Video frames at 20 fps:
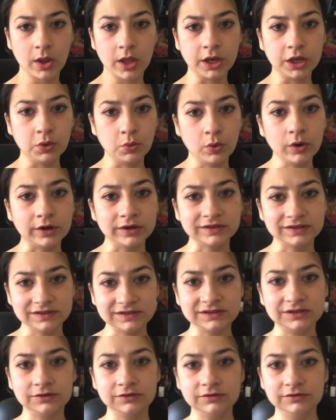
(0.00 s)
any worse. It's
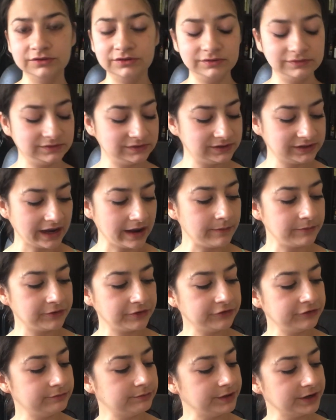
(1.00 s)
still a damn
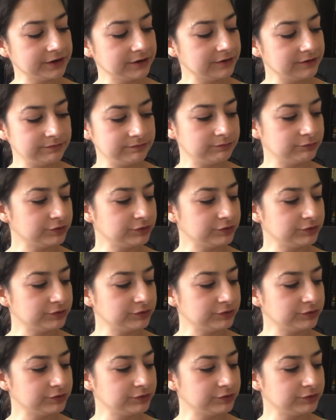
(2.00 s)
good beer.